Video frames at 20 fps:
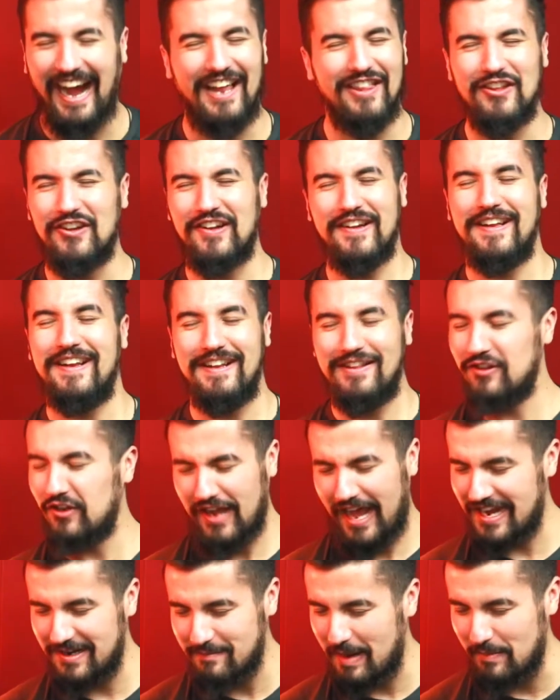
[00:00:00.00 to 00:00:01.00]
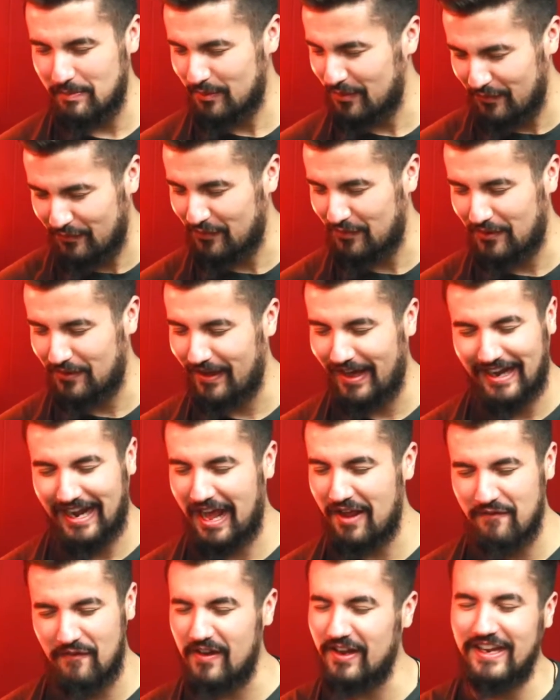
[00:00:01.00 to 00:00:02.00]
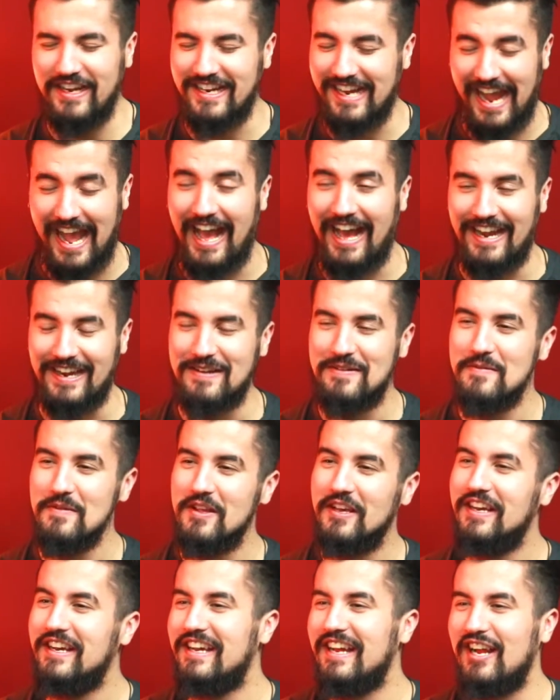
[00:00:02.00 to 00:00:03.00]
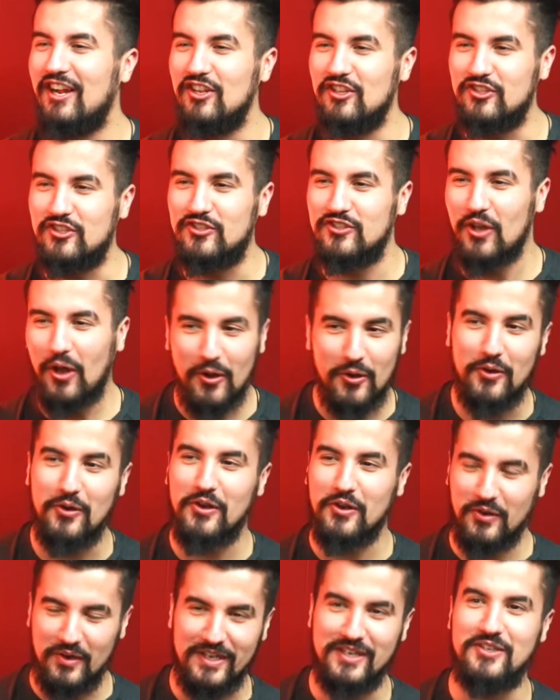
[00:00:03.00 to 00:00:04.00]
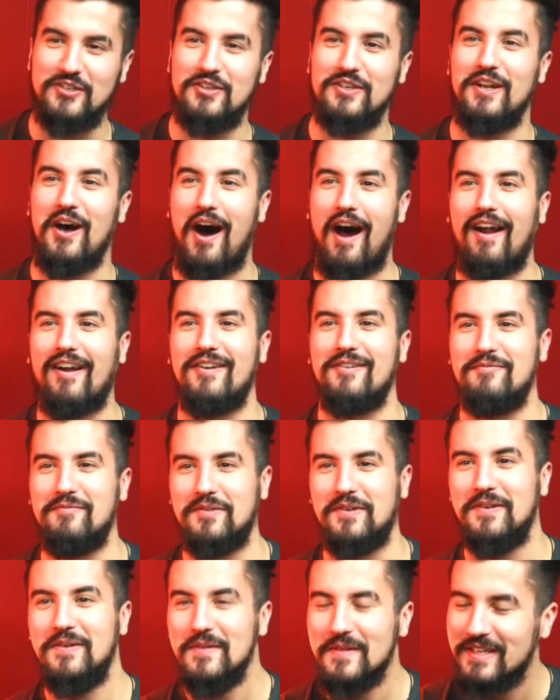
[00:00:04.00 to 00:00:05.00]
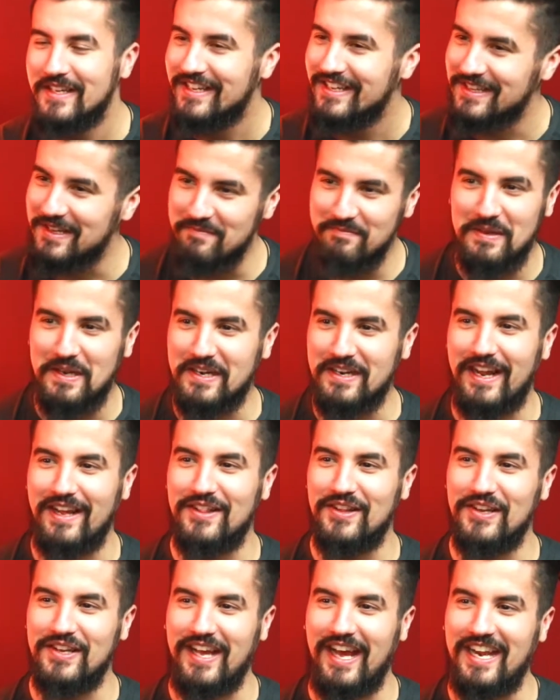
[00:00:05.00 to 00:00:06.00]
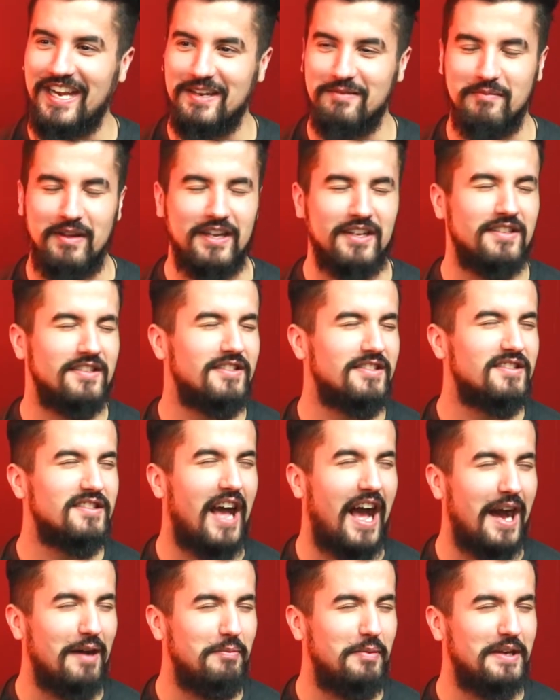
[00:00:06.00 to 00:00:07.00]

I look at look at it in my peripheral and I fucking can't. It's so cringe and horrible. The minute I look at it, I'm like, stop